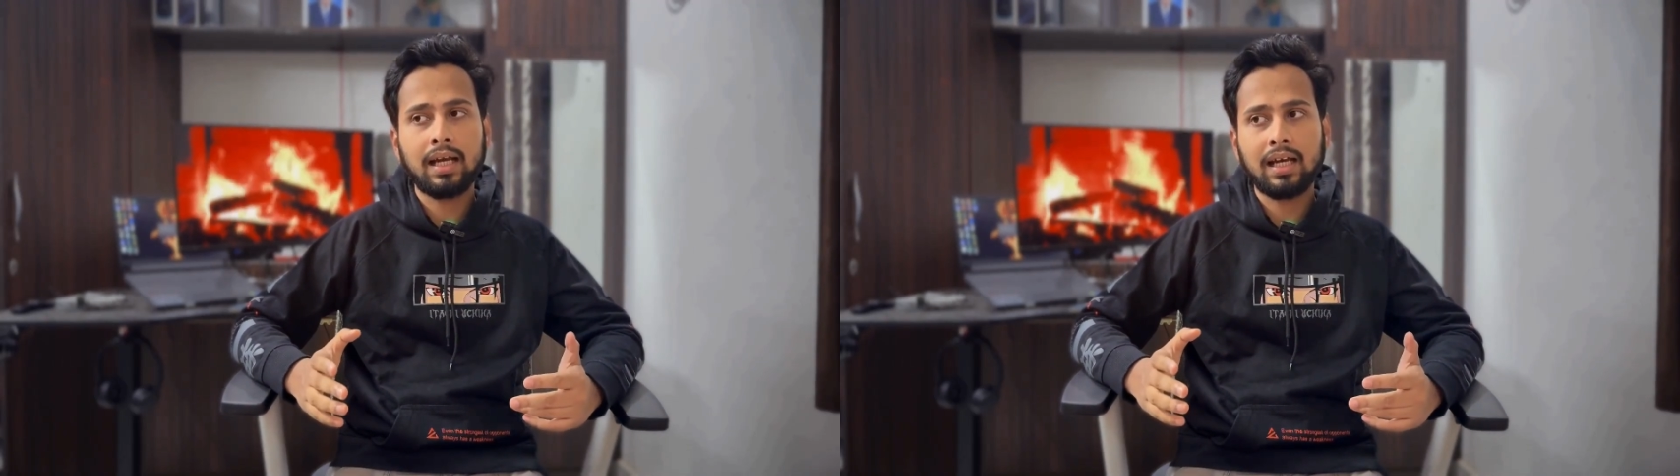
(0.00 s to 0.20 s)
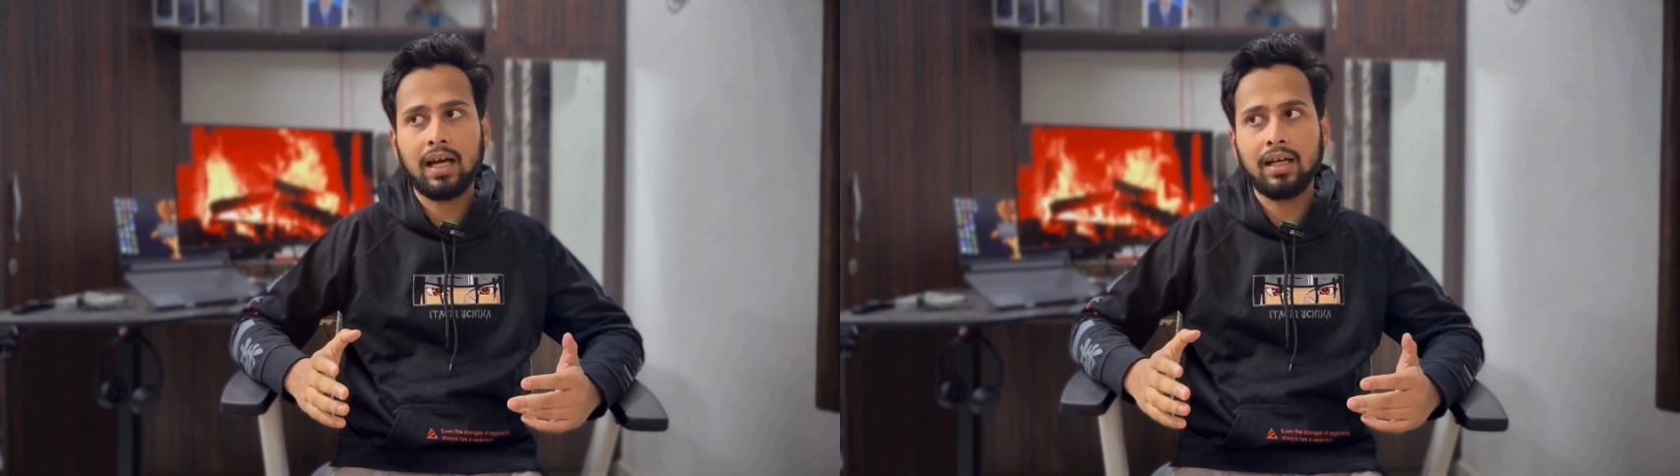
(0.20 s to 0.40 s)

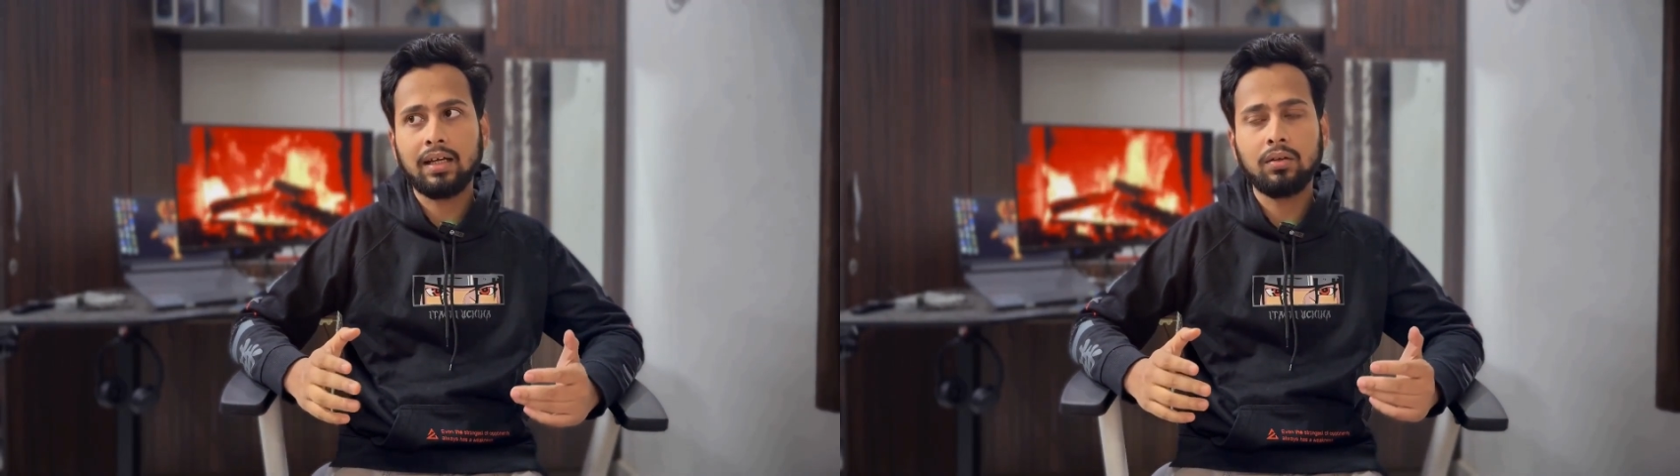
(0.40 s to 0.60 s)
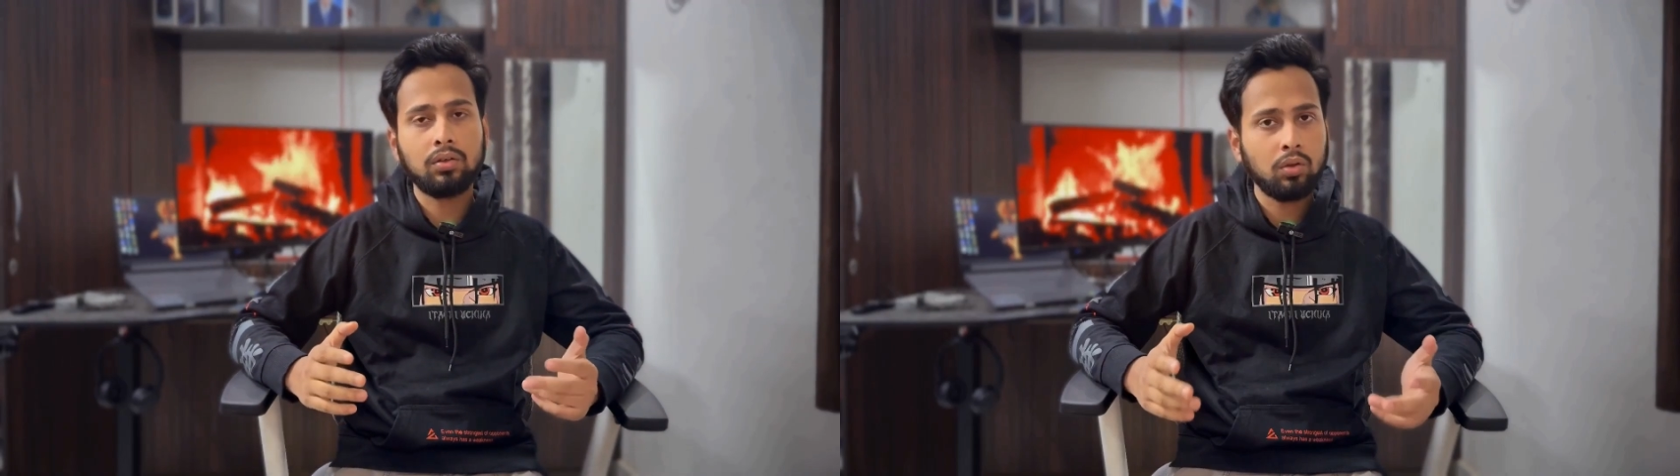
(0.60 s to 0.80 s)
AI
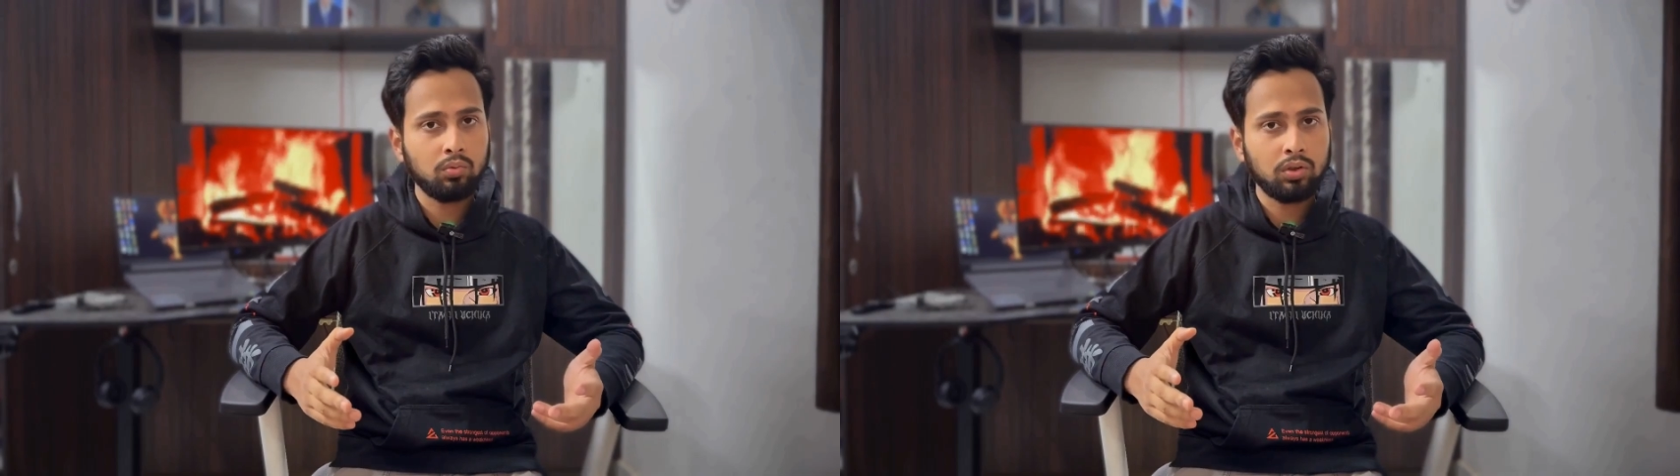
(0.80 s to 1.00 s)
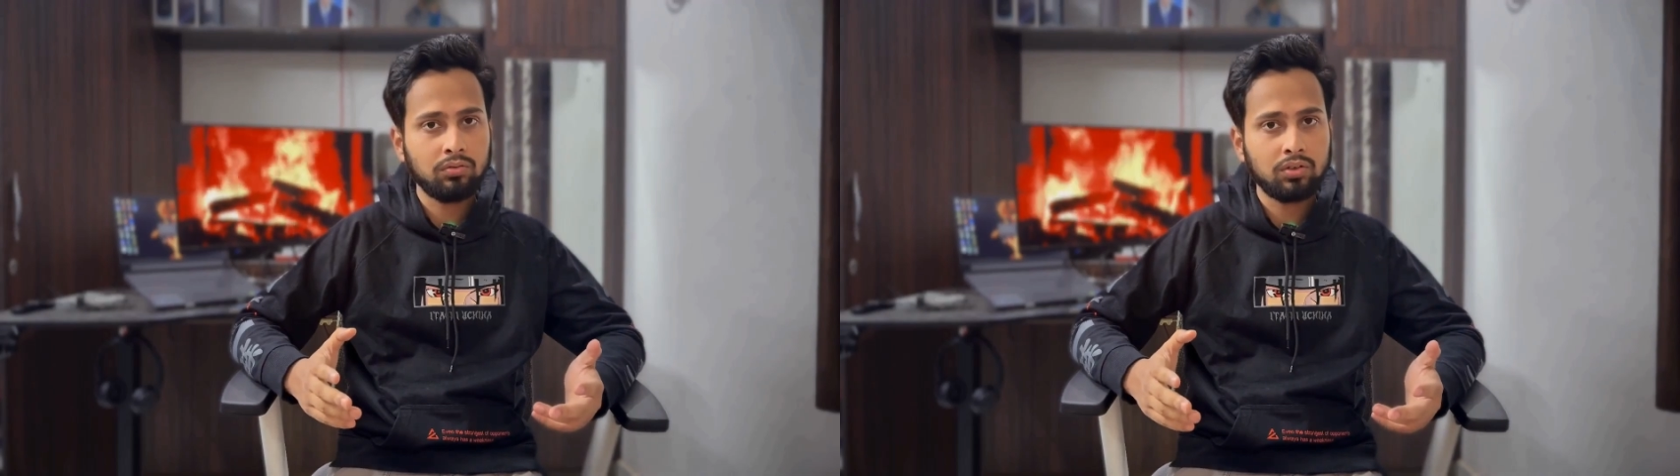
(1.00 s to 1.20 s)
into your
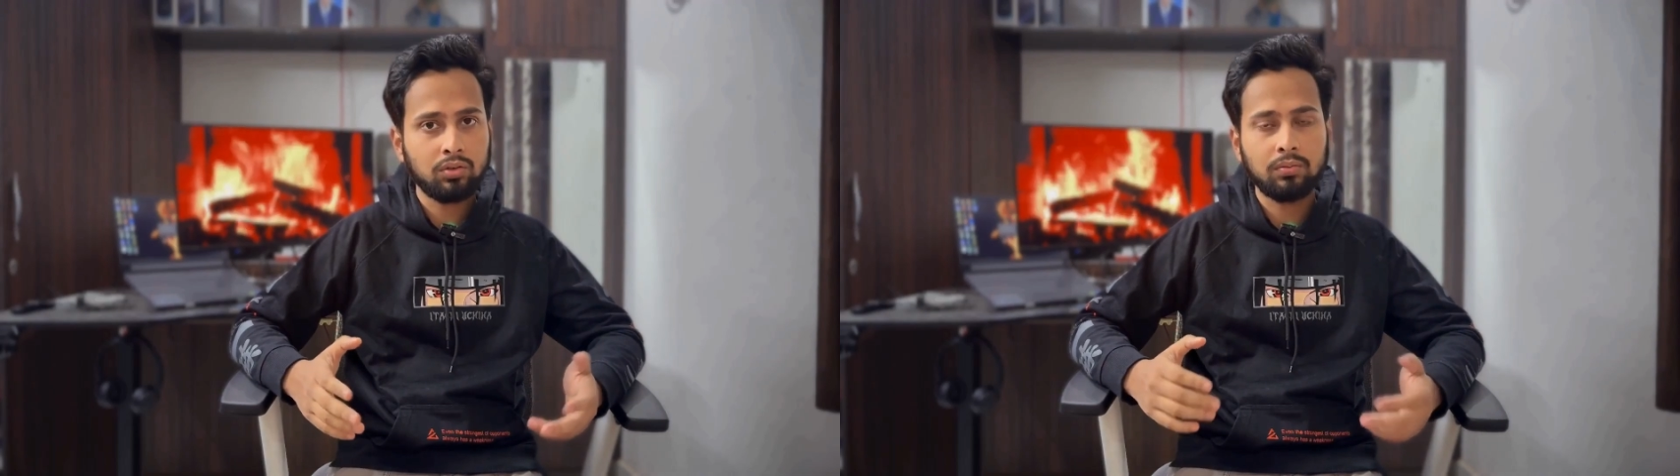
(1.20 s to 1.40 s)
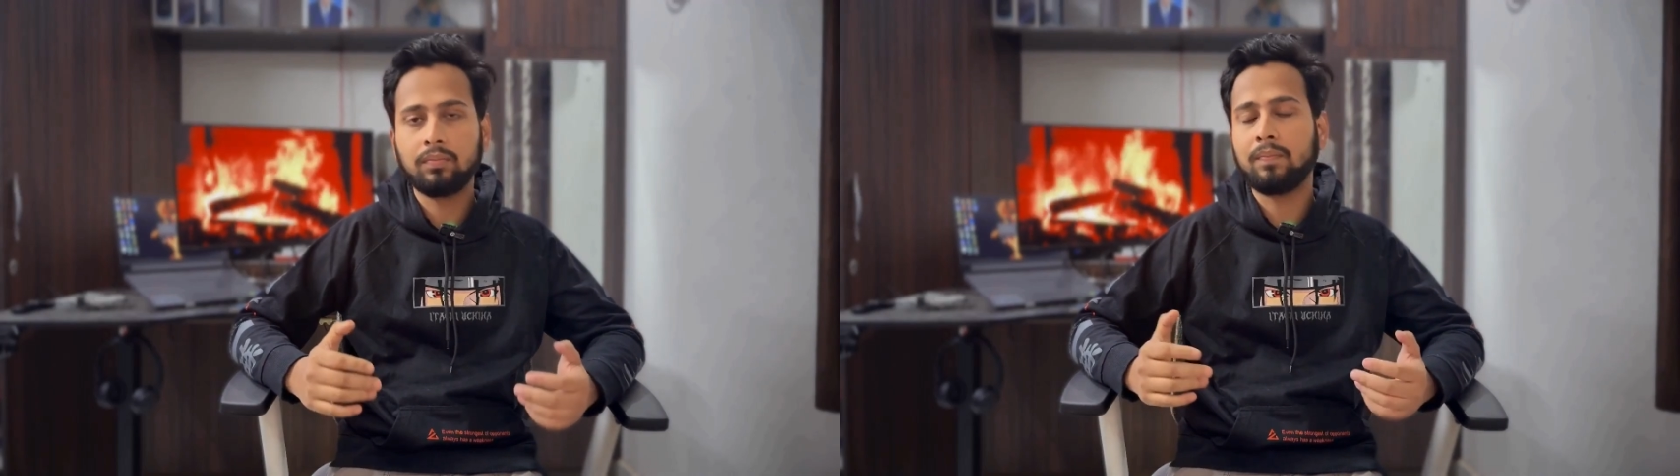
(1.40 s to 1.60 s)
workflow.